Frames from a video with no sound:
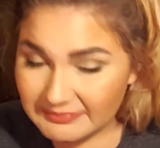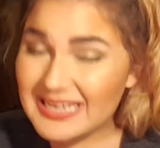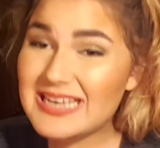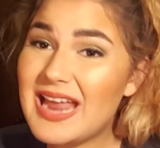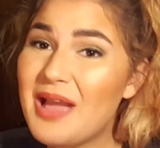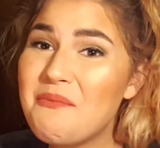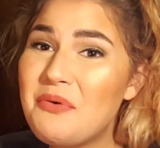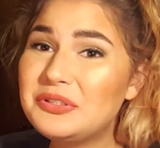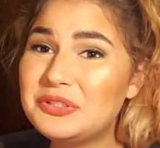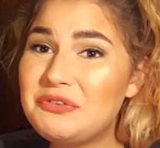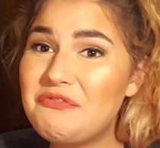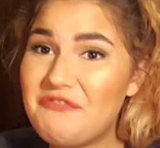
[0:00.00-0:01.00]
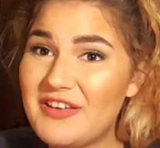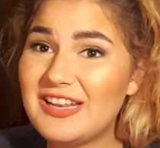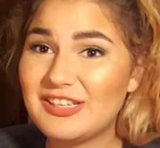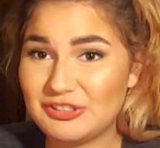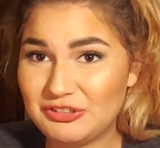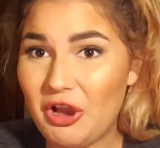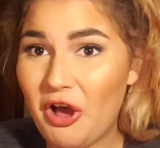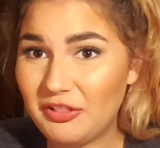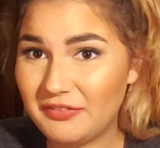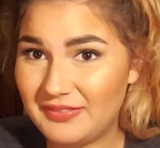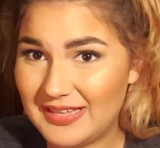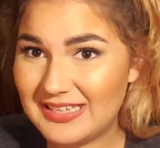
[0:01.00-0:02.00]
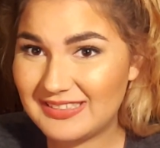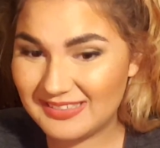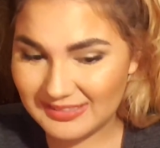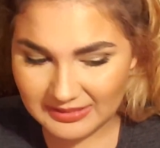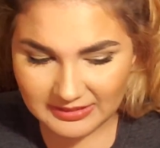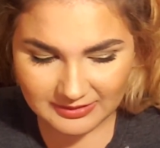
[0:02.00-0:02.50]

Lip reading: And I want to finish all of these.